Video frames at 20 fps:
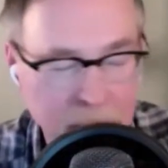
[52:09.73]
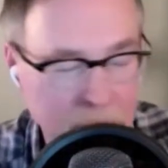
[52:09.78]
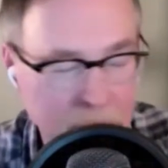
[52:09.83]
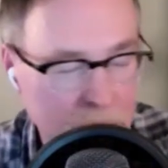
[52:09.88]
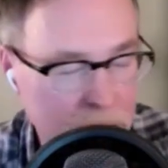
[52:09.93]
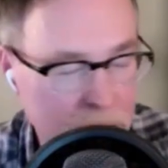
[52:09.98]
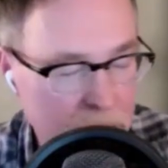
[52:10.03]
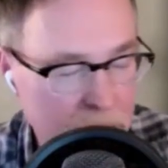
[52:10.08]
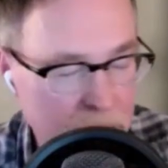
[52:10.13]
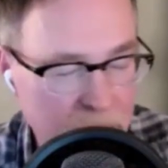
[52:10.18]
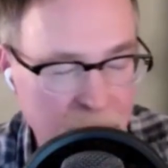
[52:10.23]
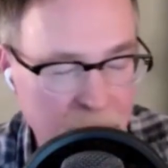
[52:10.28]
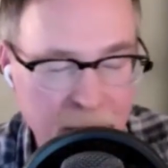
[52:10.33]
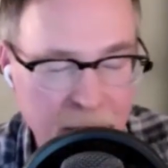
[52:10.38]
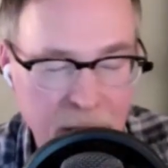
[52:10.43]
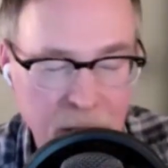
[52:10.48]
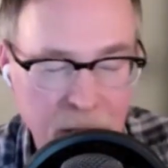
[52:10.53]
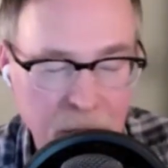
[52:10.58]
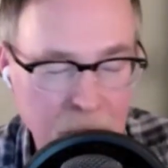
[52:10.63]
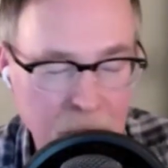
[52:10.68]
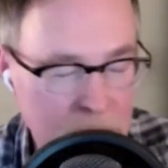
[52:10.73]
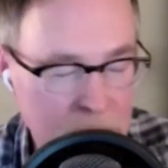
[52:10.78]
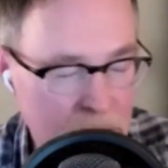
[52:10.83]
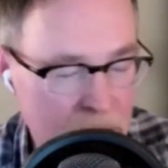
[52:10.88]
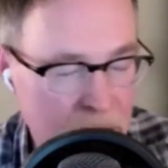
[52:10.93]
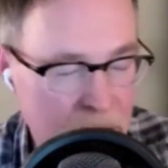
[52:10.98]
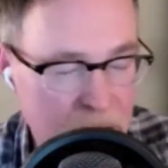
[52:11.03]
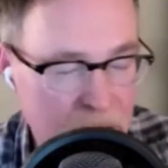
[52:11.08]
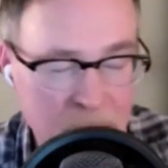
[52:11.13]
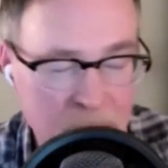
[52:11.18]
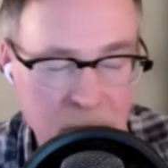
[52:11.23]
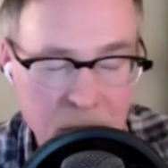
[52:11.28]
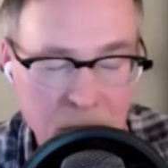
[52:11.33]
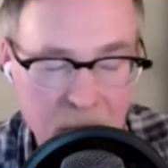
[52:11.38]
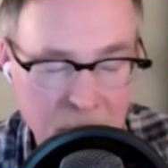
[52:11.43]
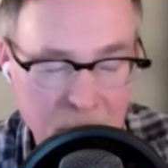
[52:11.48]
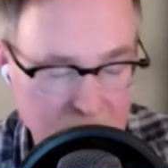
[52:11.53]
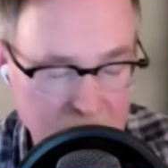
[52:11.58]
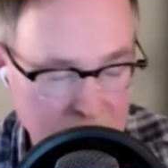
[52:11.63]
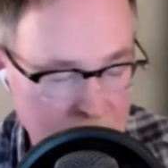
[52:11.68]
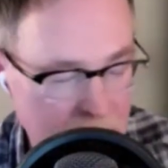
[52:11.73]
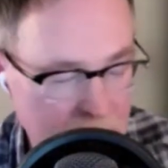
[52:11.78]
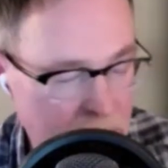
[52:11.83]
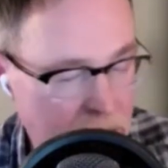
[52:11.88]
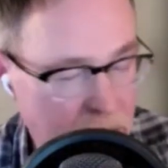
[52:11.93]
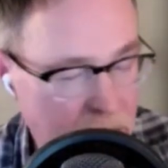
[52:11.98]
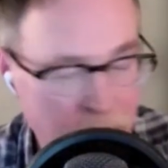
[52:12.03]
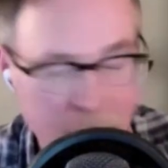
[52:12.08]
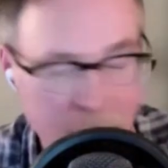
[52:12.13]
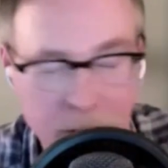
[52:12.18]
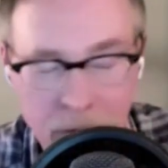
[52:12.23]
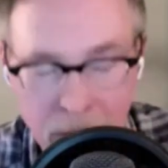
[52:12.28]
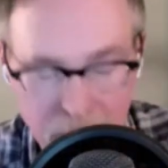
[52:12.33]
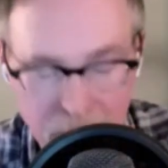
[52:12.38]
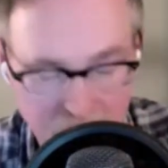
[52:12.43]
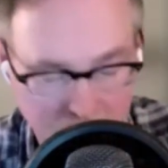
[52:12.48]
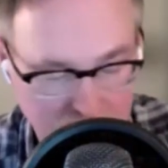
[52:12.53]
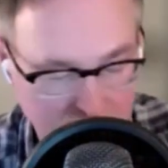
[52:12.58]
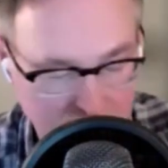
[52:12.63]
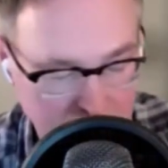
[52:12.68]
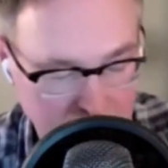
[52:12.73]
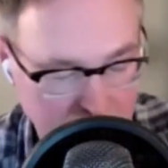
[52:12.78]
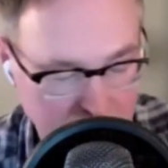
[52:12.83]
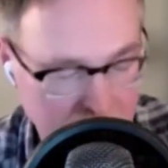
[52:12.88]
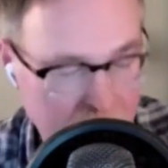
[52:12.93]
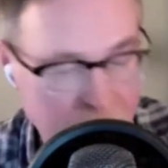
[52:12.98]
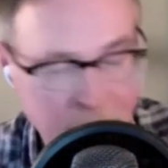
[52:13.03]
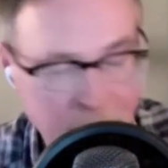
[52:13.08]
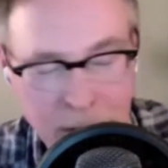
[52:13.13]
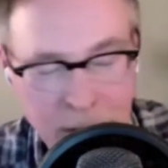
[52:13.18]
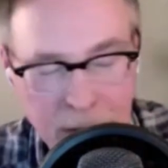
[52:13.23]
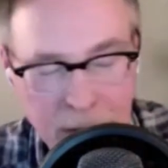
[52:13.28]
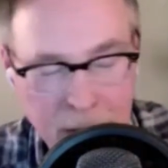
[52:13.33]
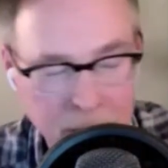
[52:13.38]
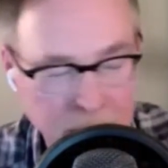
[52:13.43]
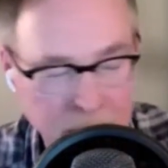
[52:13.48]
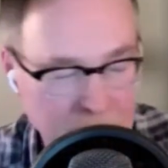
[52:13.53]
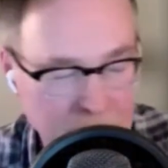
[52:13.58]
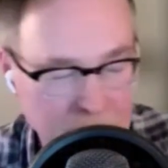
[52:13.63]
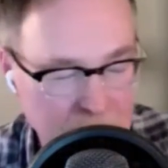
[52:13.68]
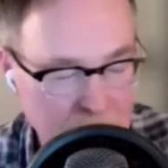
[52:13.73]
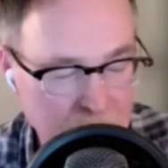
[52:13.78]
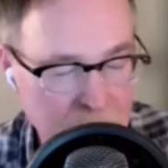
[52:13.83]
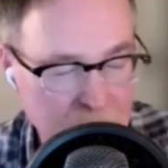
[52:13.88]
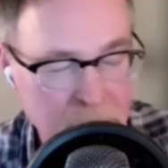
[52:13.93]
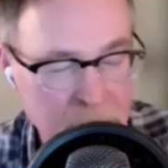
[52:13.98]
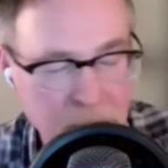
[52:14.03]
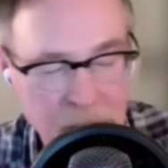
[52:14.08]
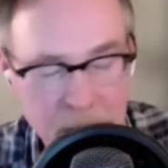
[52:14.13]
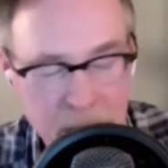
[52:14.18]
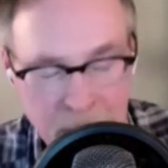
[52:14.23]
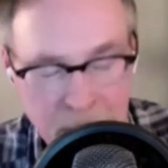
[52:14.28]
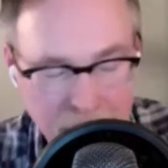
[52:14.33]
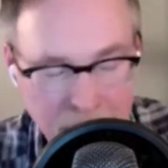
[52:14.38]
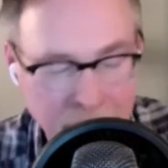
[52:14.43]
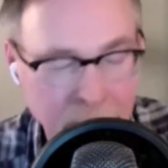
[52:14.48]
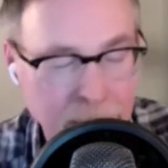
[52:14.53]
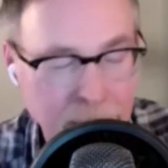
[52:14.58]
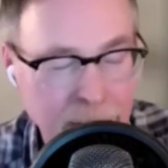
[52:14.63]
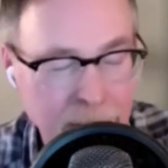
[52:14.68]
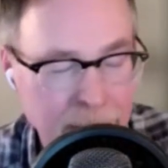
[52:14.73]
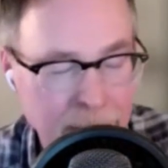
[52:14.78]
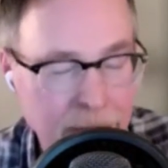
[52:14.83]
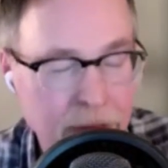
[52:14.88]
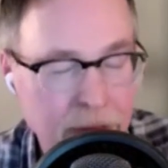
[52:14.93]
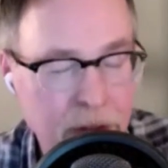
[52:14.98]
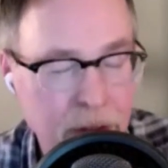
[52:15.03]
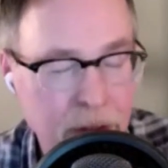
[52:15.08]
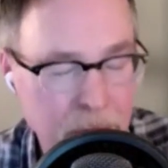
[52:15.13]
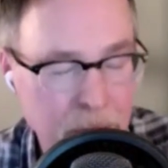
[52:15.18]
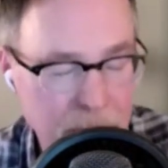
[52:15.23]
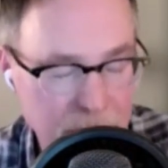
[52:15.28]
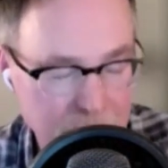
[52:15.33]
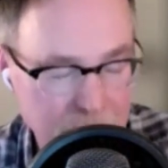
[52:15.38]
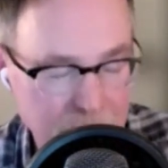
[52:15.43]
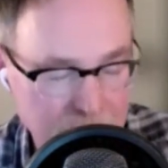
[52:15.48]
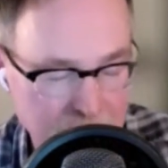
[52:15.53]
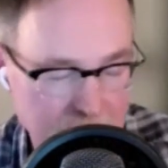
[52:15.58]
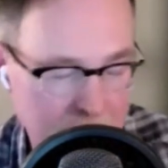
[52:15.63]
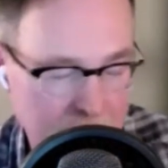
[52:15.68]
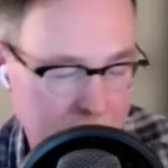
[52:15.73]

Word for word: including animals and yeah. insects and everything, any right. living species and even the planet.